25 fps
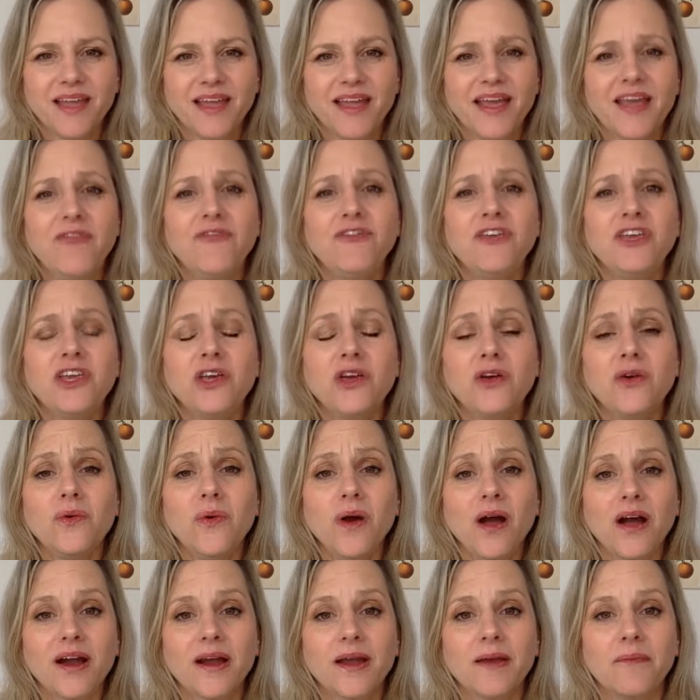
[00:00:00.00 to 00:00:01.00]
If you
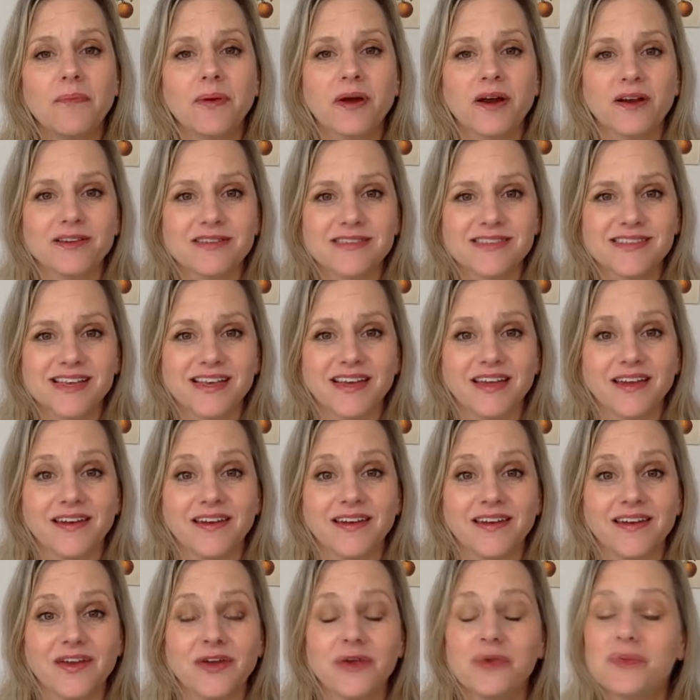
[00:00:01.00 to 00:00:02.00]
are a
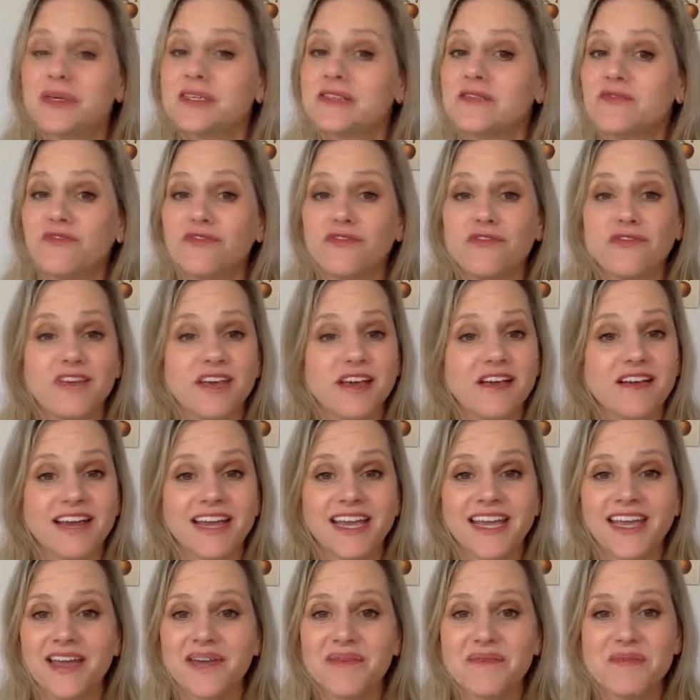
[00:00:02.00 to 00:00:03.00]
person who is very
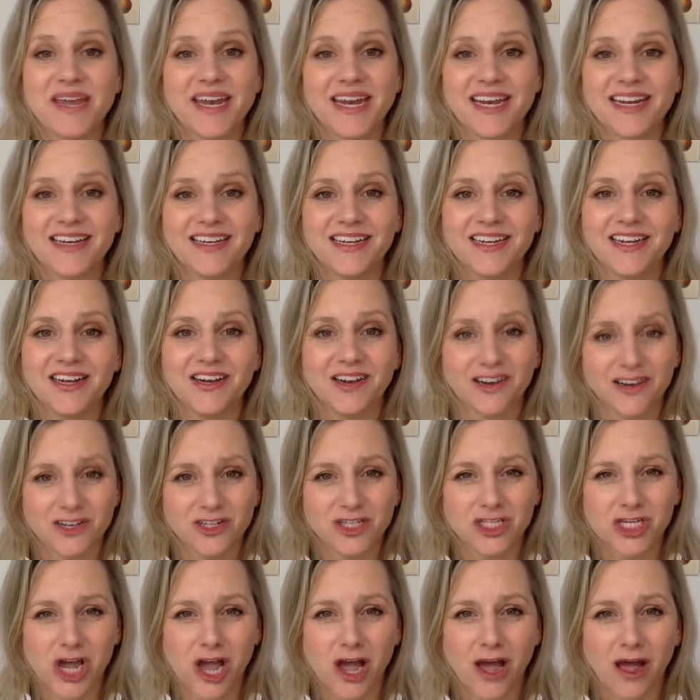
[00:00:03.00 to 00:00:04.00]
committed to your
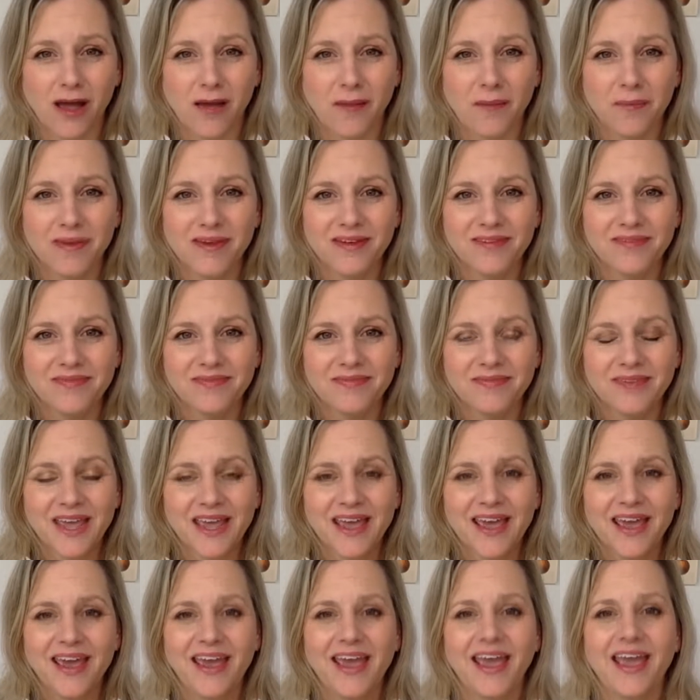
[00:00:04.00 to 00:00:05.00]
job
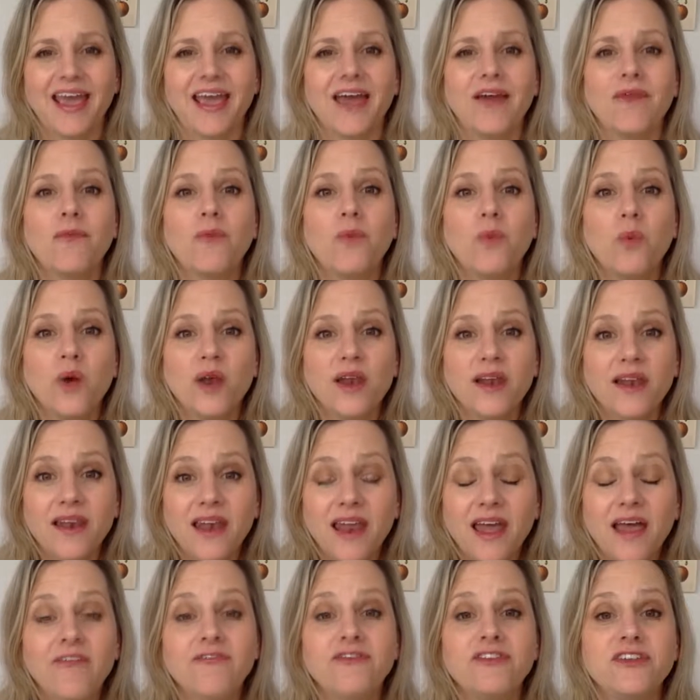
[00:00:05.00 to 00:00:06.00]
and would
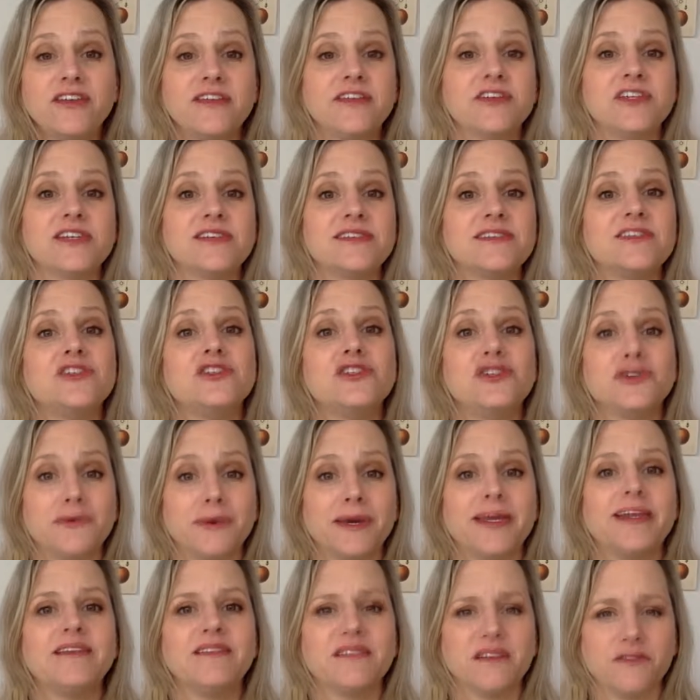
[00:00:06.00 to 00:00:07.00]
love to just do
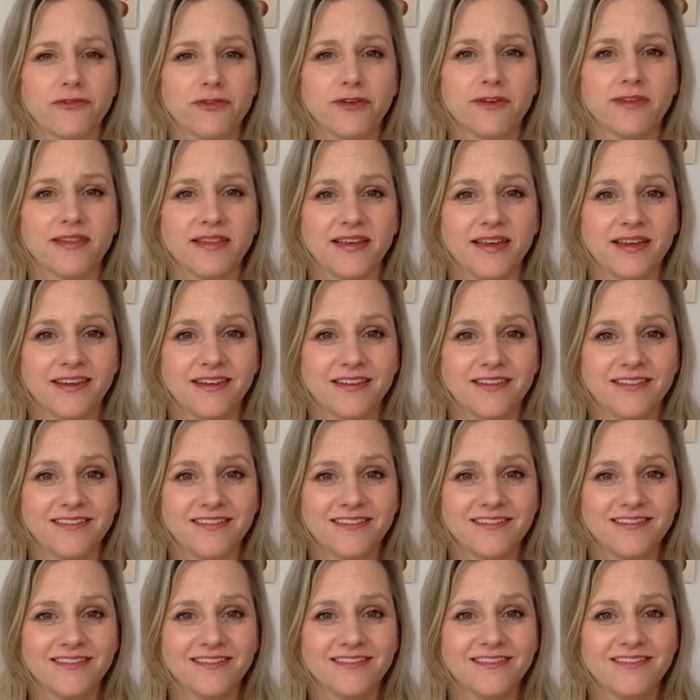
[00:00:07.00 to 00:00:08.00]
it differently,
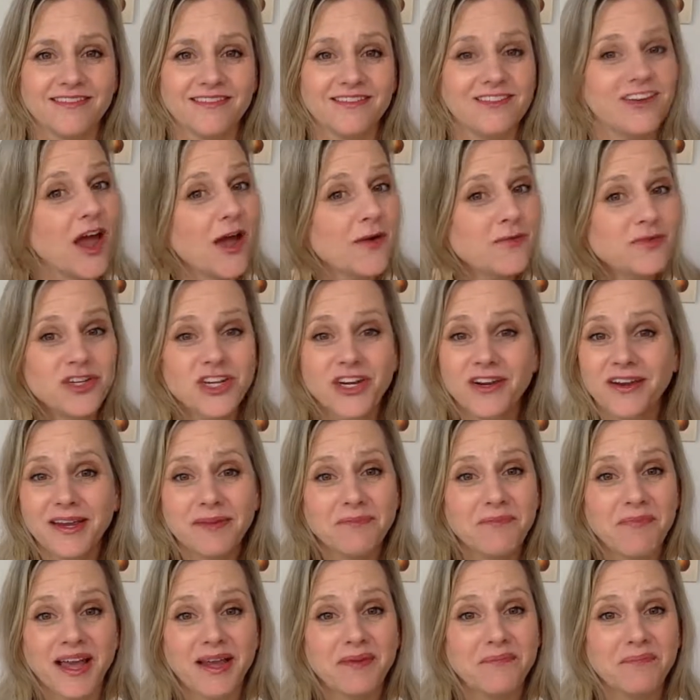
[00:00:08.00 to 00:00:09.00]
job
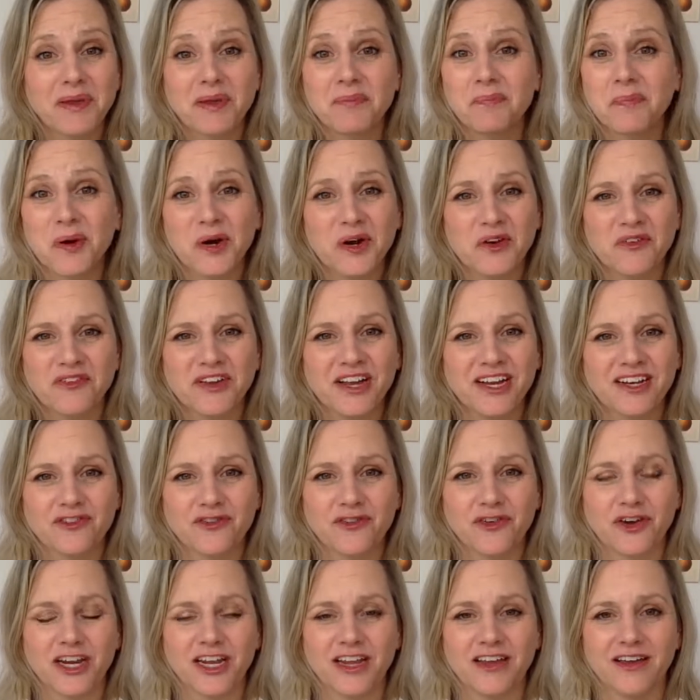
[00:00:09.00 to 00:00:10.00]
sharing might be perfect
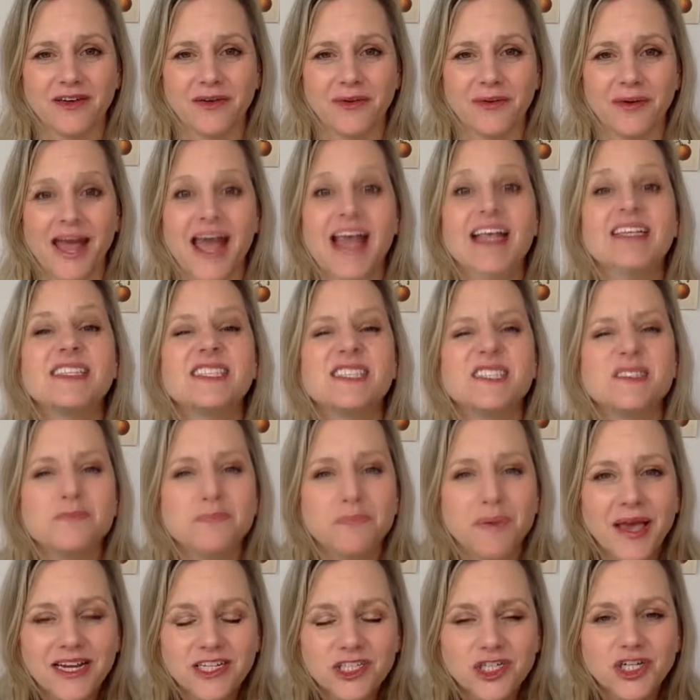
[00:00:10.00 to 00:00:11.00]
for you,
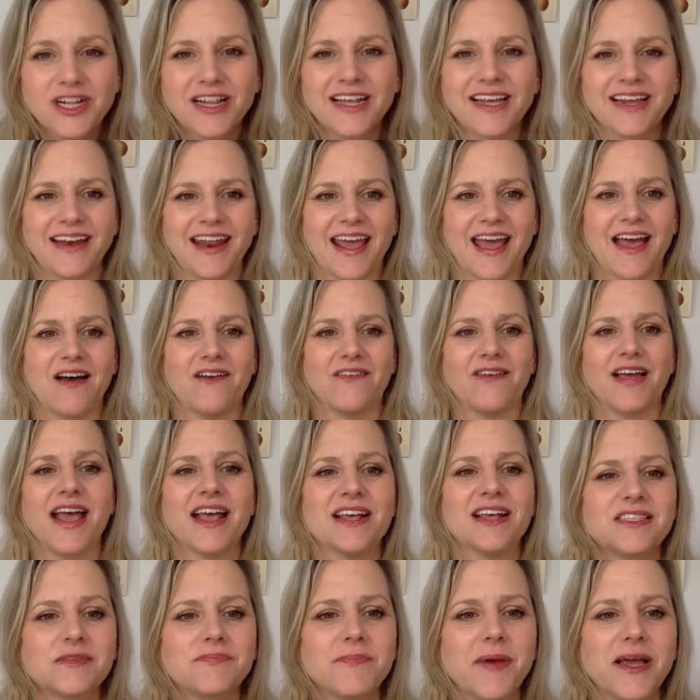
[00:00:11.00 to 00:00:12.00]
especially now,
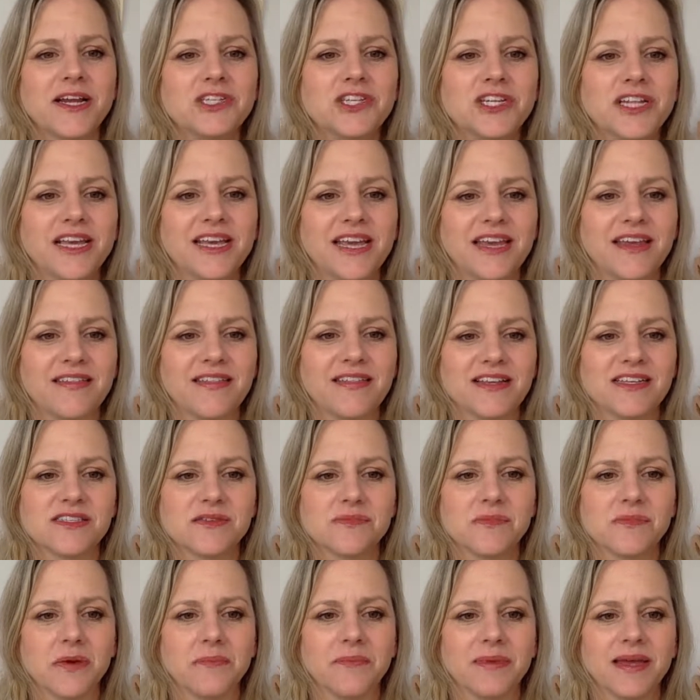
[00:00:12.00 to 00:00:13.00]
especially in this
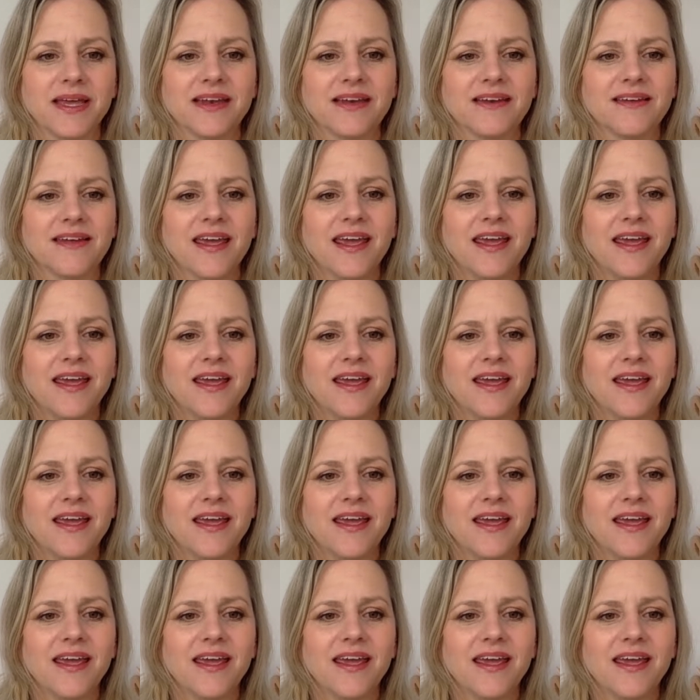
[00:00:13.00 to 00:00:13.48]
moment.